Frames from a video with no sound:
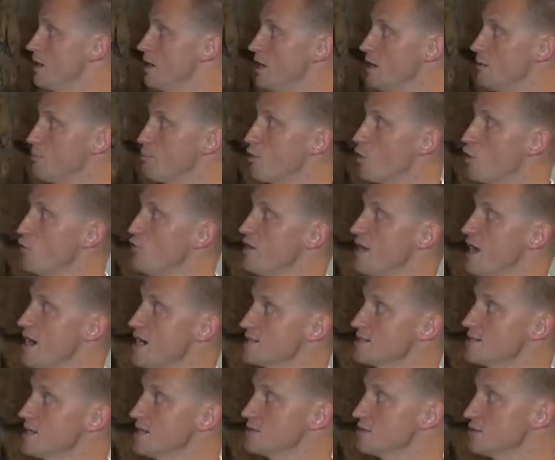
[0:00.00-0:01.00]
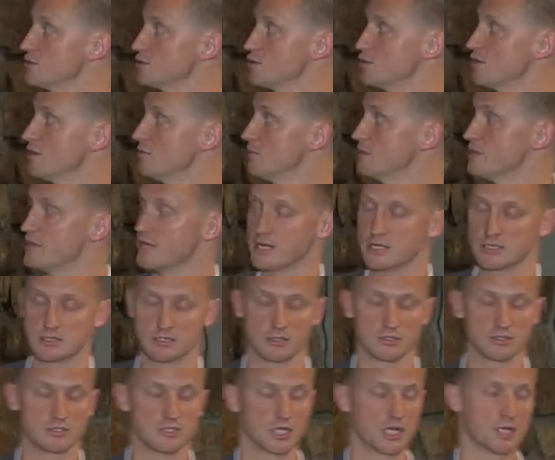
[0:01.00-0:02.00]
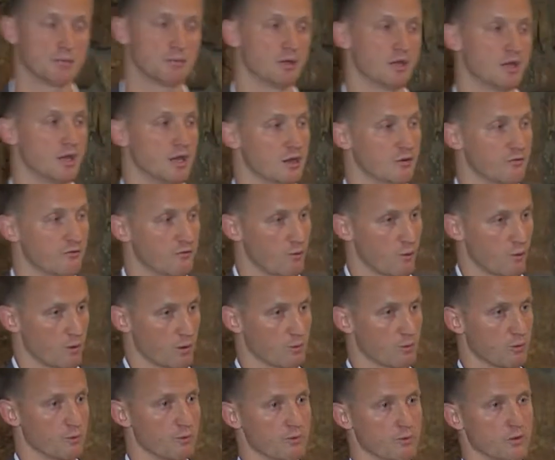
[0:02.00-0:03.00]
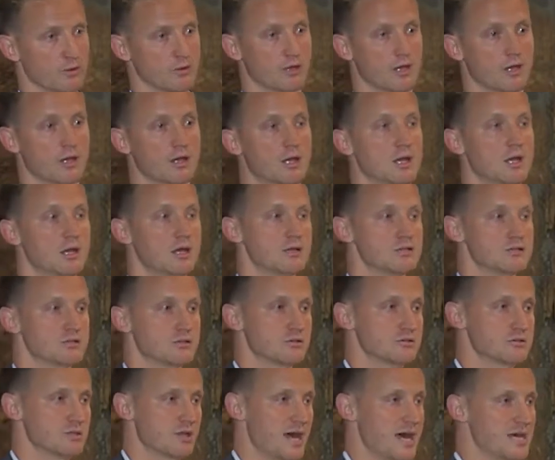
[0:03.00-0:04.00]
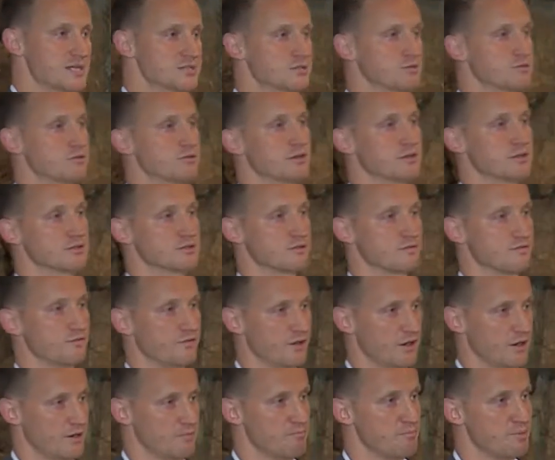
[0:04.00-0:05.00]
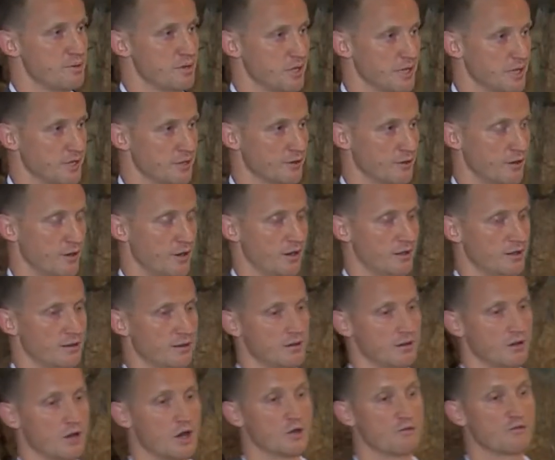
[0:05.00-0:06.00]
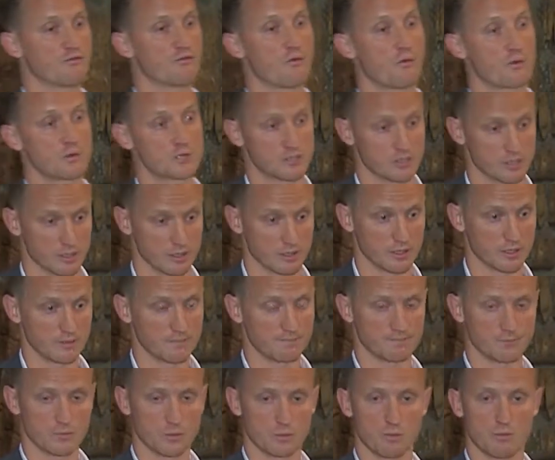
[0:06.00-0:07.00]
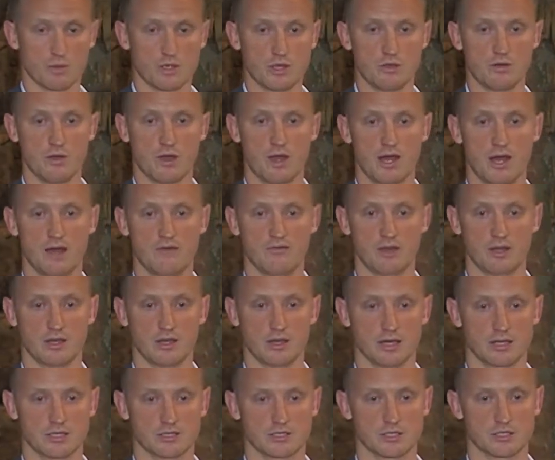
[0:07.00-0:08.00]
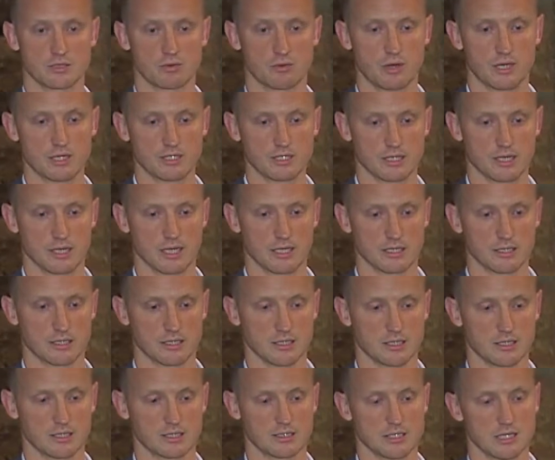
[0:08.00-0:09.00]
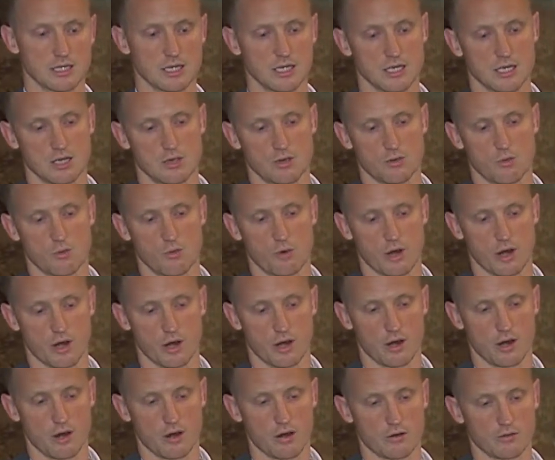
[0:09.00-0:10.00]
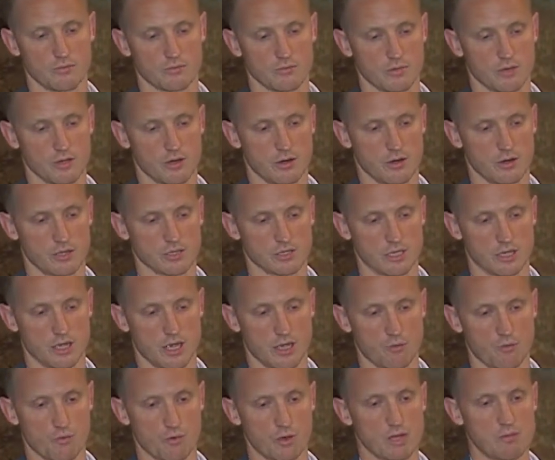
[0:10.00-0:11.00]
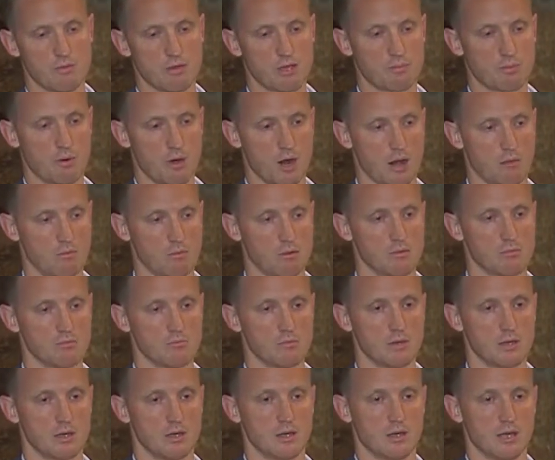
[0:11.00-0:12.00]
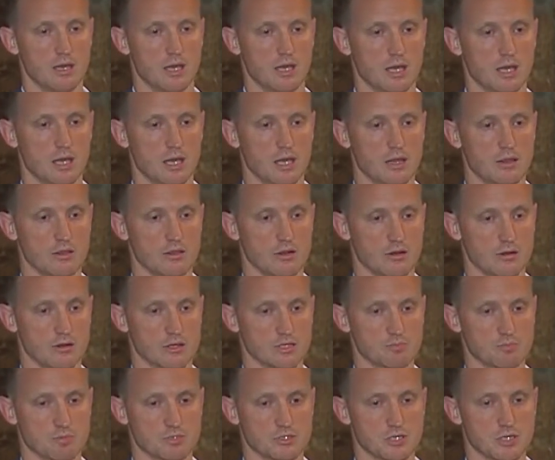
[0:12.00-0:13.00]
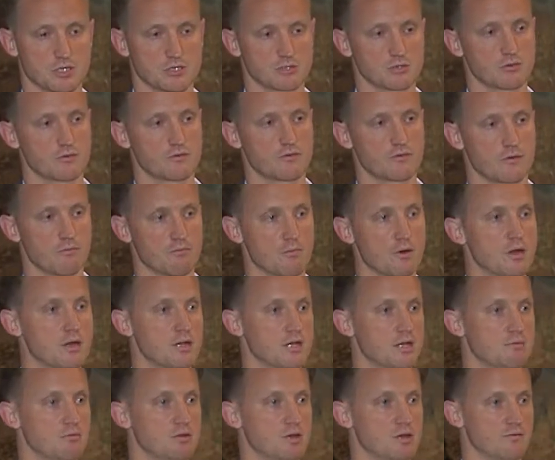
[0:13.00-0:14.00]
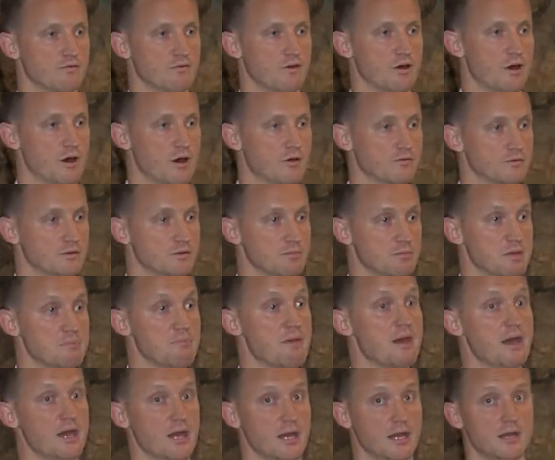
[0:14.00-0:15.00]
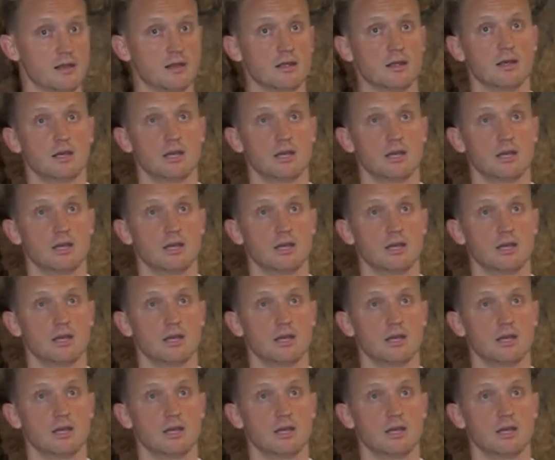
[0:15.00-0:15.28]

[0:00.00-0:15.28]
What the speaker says: Improving access to treatment that is legitimate and affordable, okay? So those last two things are very big, all right? Unfortunately, when you have a situation like this where there is a really big problem and there is potential for money to be involved, to be made,